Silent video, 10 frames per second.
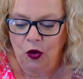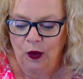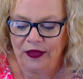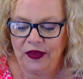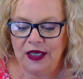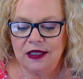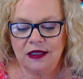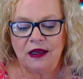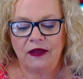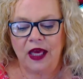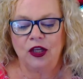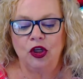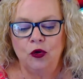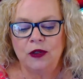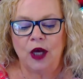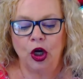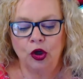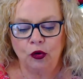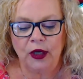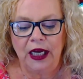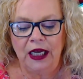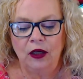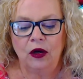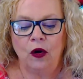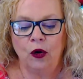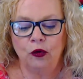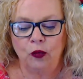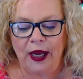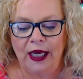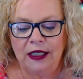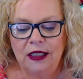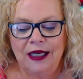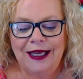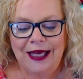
with this, then use a green or red